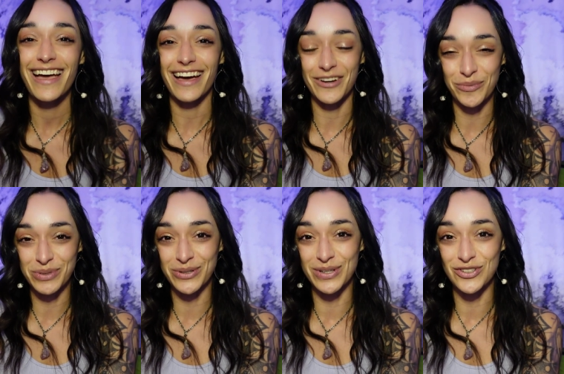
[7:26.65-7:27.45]
I hope
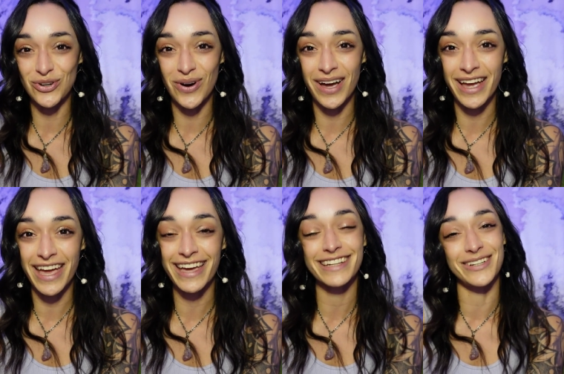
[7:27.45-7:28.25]
you enjoy
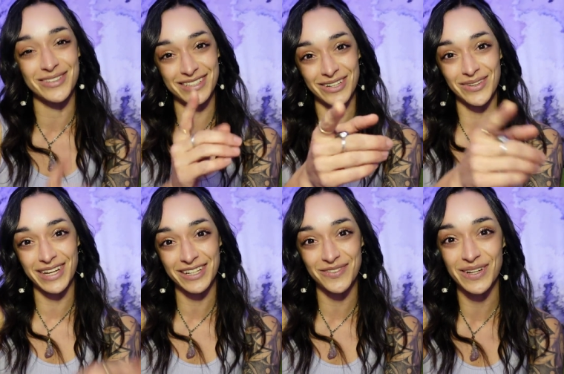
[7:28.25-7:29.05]
and I'll see you in
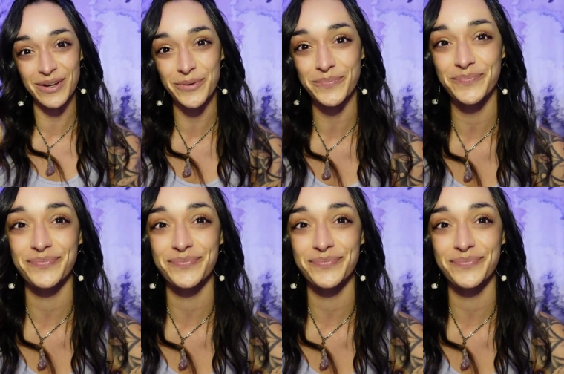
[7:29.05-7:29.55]
the next video.